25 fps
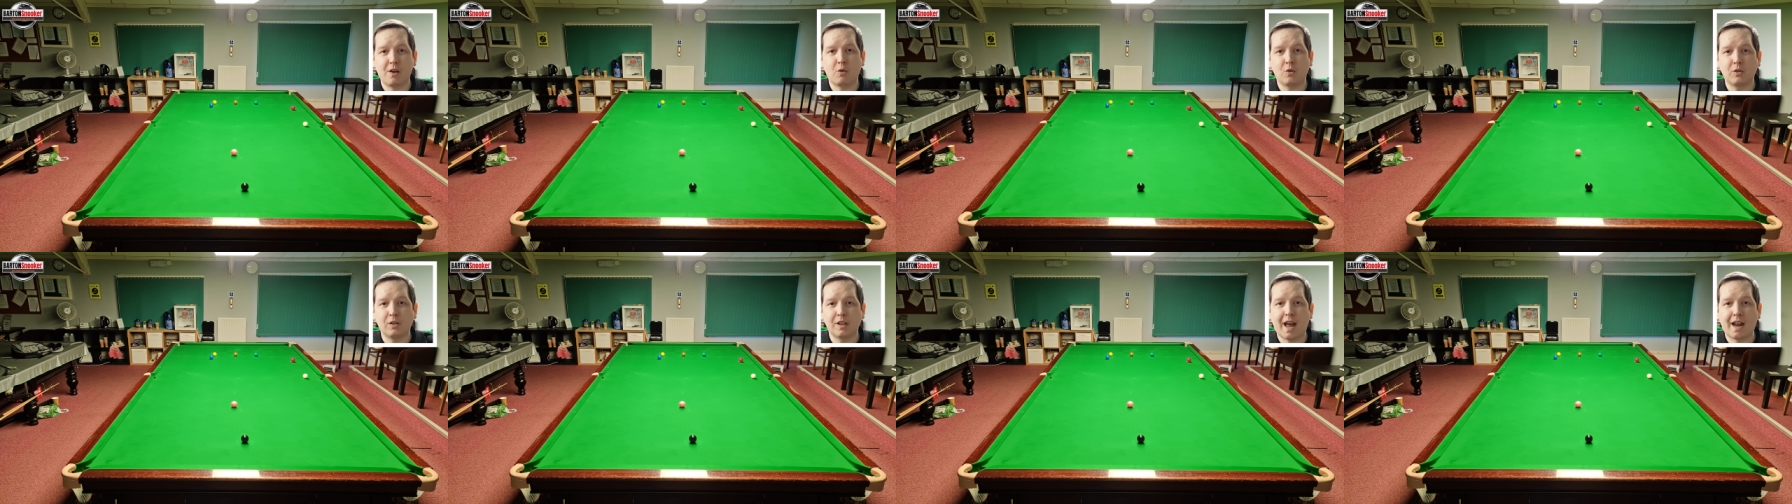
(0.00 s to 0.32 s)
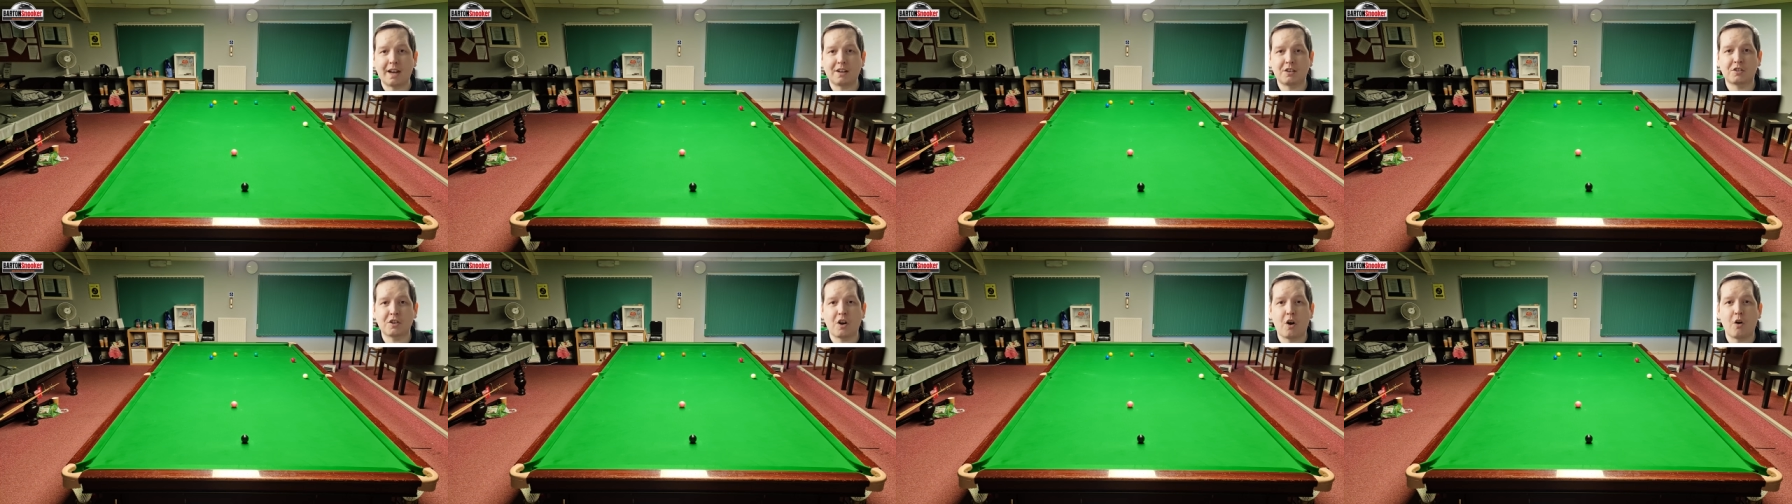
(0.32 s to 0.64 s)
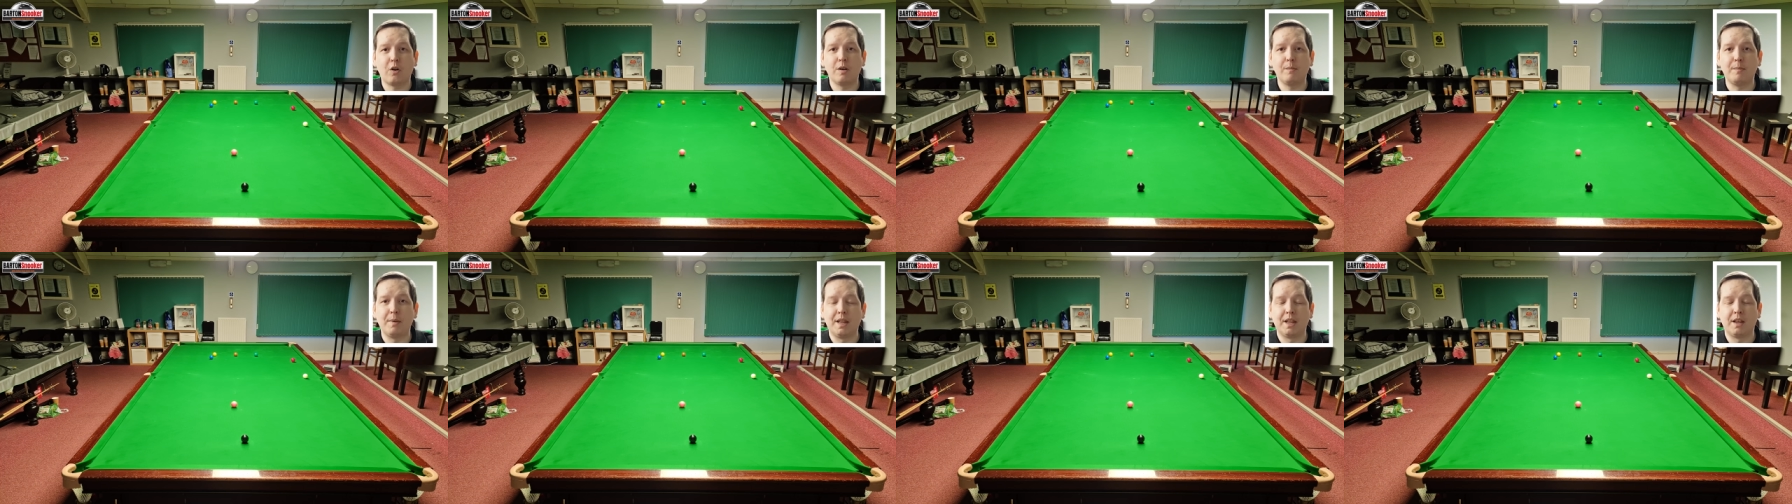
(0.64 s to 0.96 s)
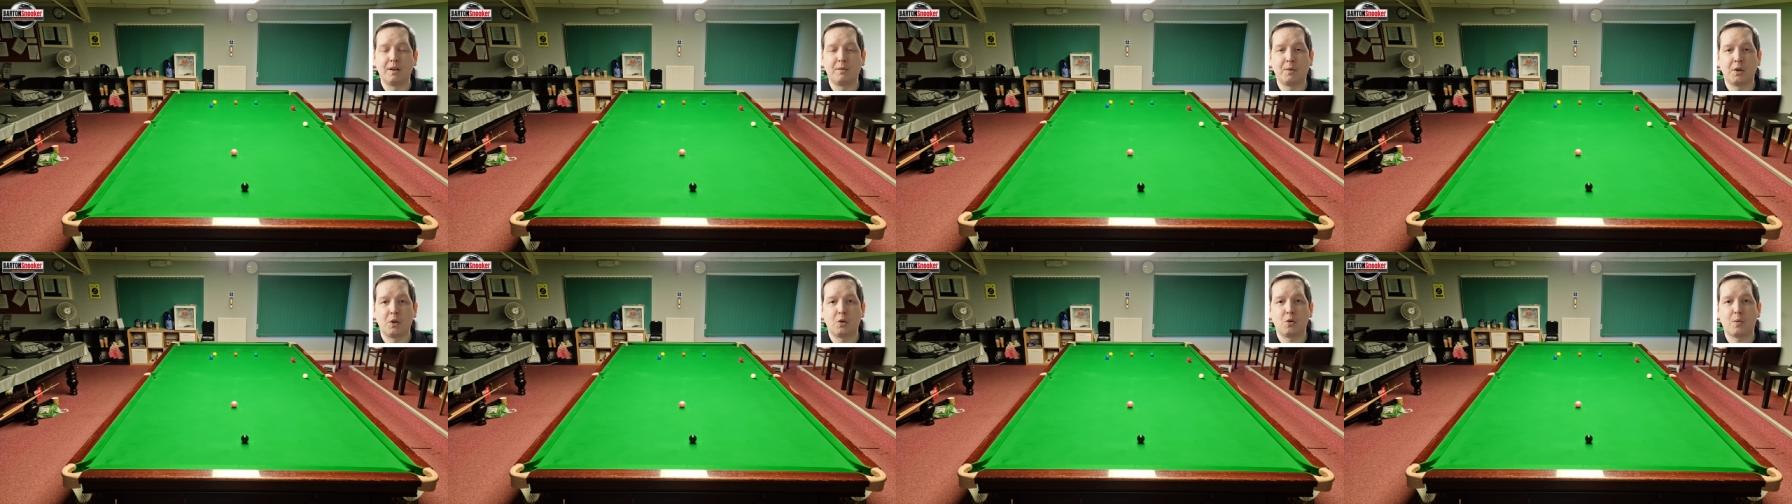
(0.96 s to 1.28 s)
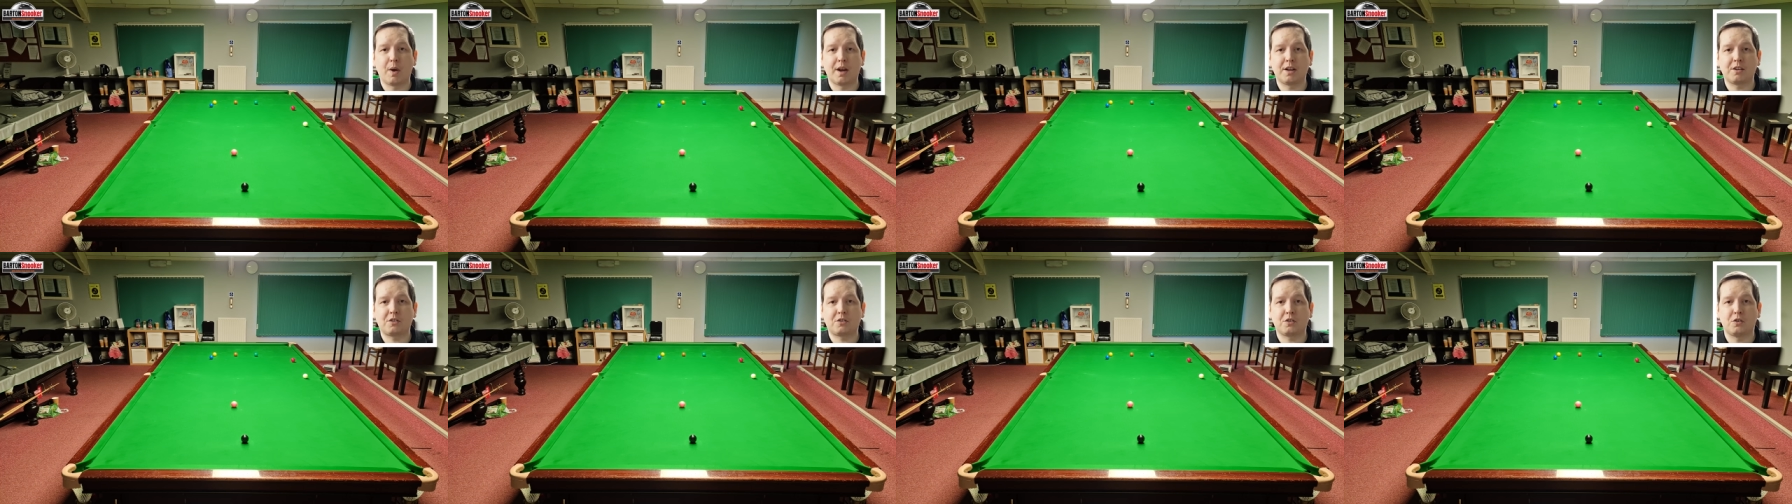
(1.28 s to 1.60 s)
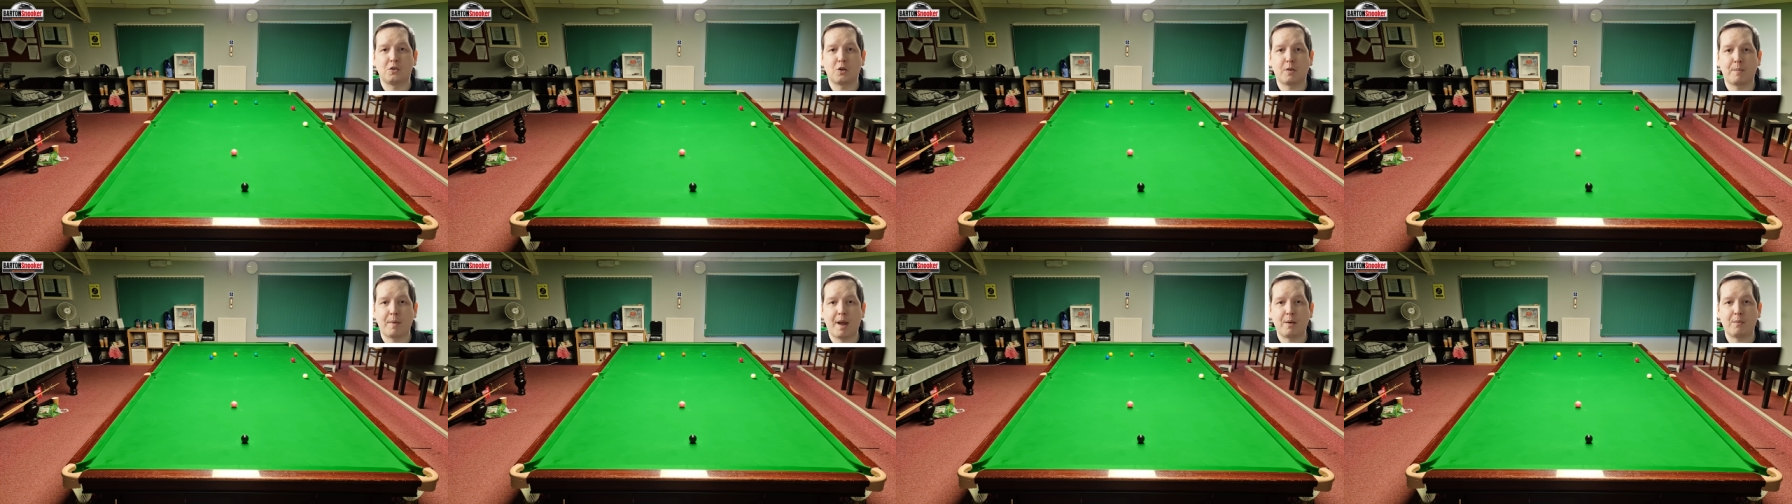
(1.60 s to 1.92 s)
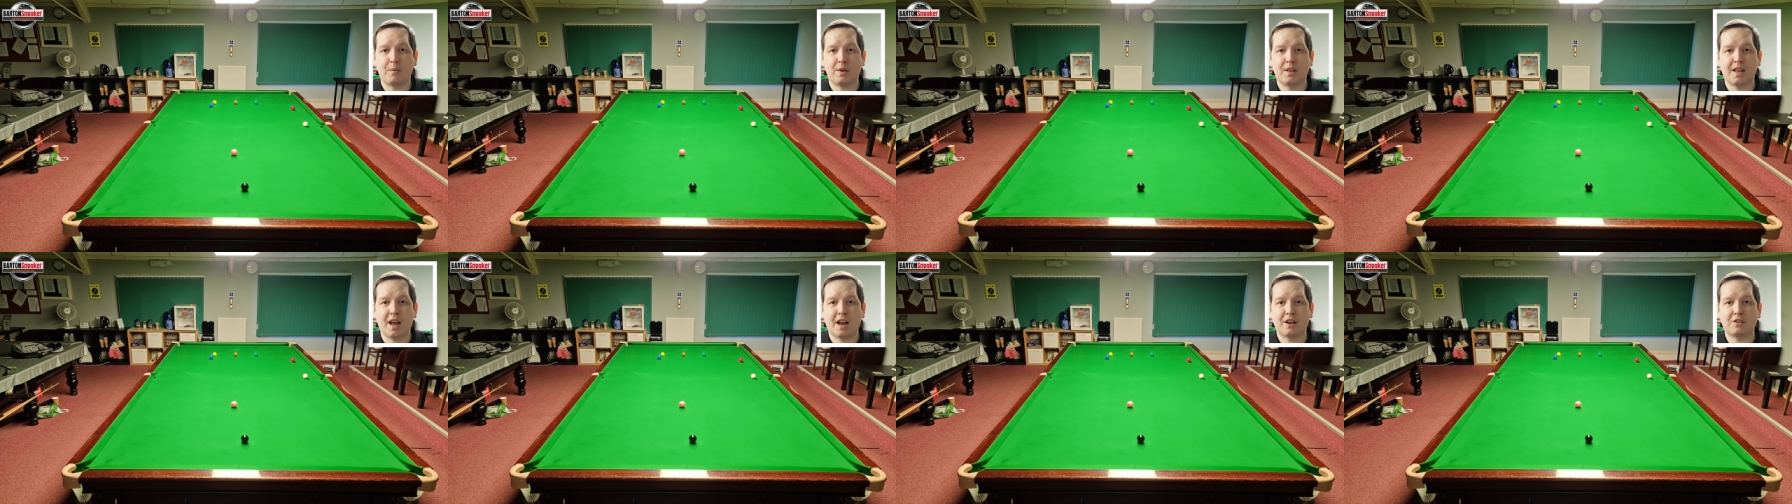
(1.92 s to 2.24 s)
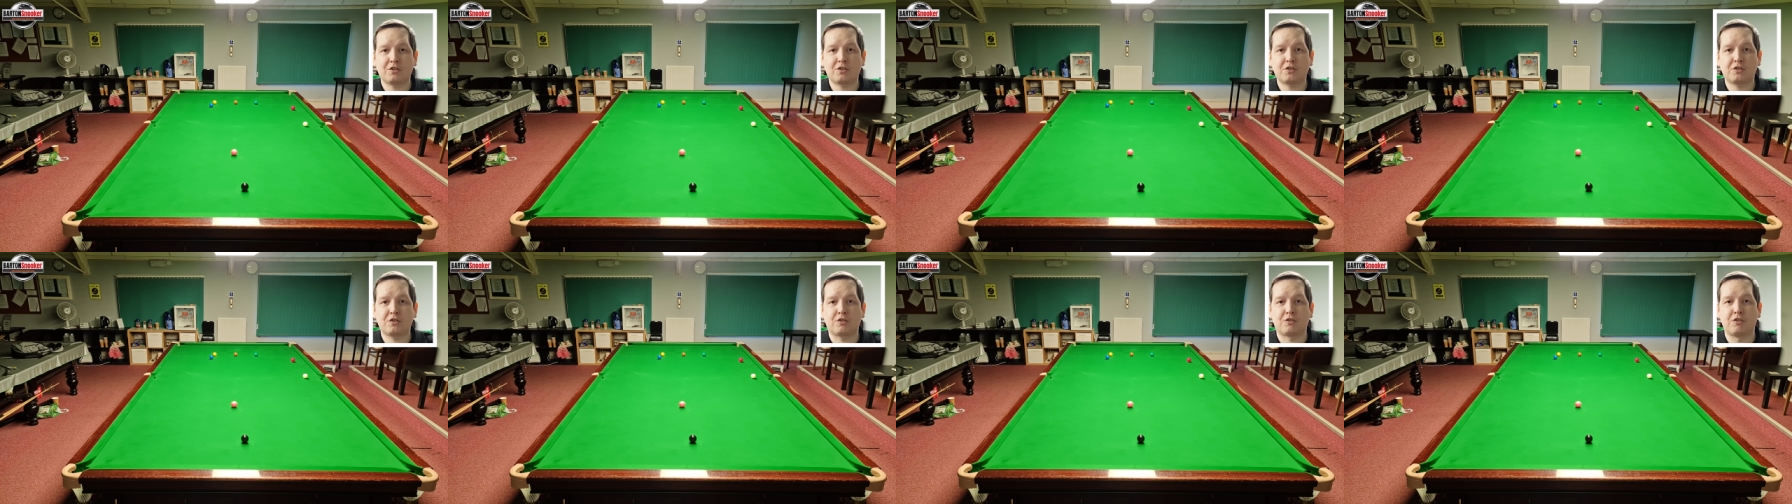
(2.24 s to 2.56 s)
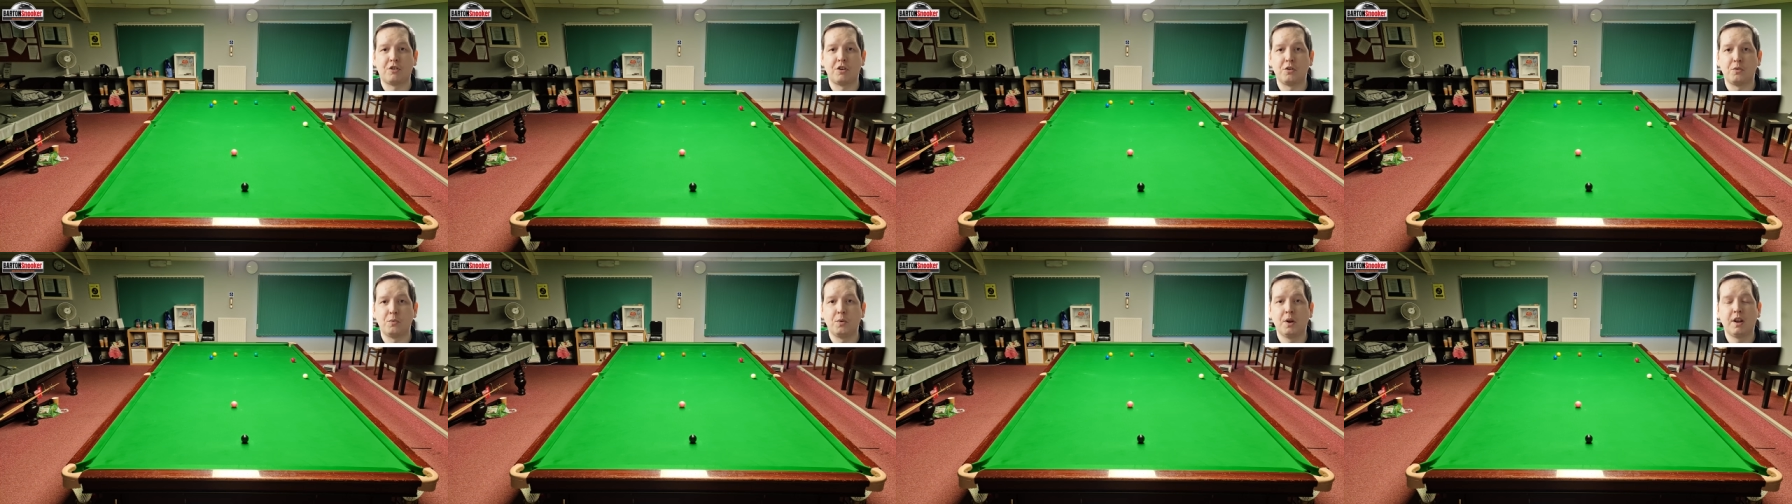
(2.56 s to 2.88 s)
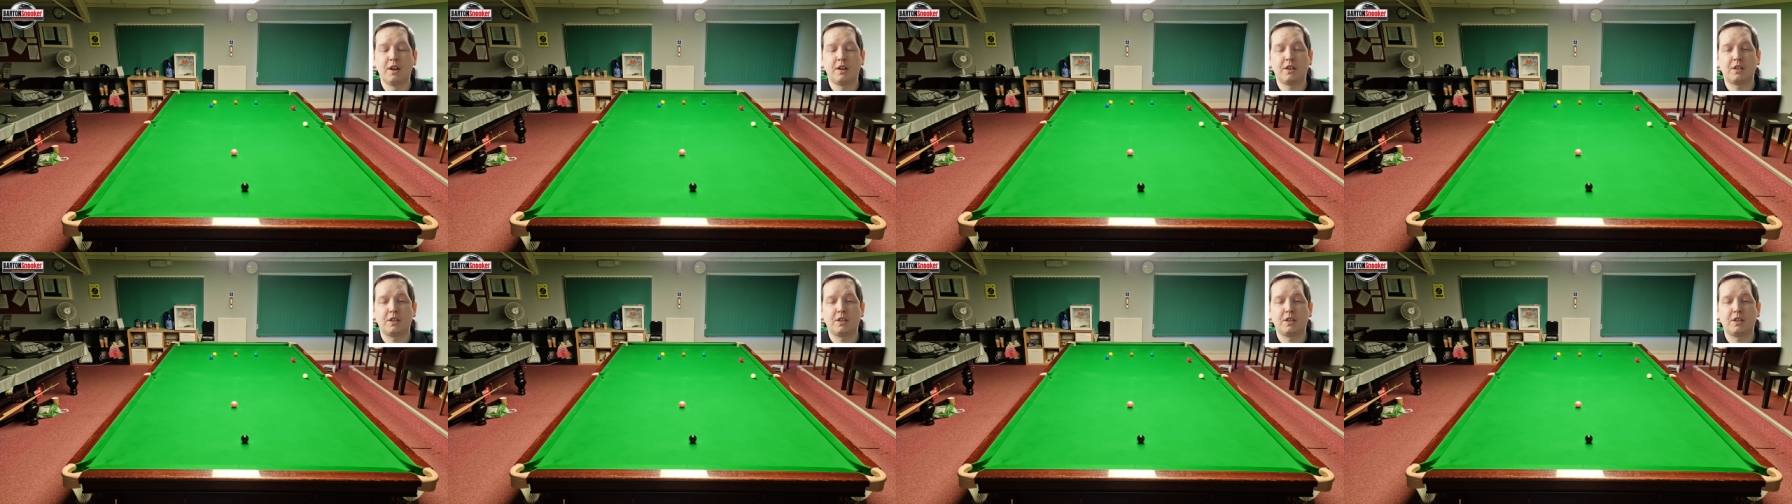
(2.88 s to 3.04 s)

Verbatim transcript: all that timing that we always talk about with that screw